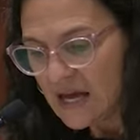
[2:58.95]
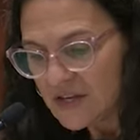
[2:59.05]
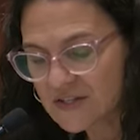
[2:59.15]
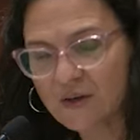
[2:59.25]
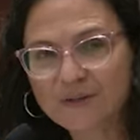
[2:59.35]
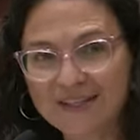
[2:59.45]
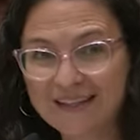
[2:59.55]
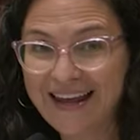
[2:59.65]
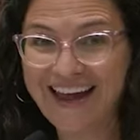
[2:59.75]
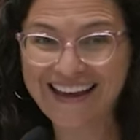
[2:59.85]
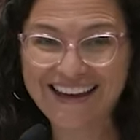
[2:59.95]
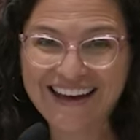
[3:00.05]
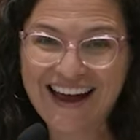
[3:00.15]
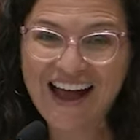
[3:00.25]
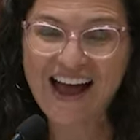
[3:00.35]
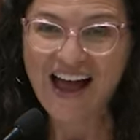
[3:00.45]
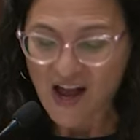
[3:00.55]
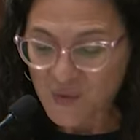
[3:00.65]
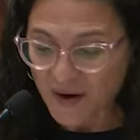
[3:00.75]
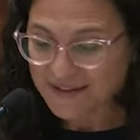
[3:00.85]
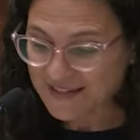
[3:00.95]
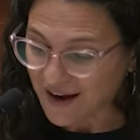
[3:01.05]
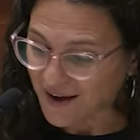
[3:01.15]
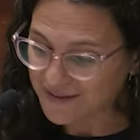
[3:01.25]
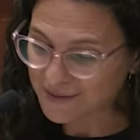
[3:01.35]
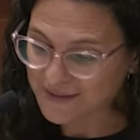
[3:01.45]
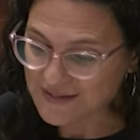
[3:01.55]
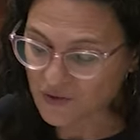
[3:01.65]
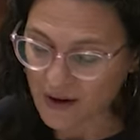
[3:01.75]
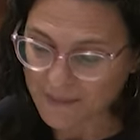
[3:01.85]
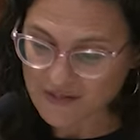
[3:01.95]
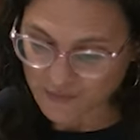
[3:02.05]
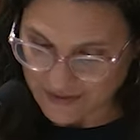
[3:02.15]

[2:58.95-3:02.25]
So today, I want to honor this grandma's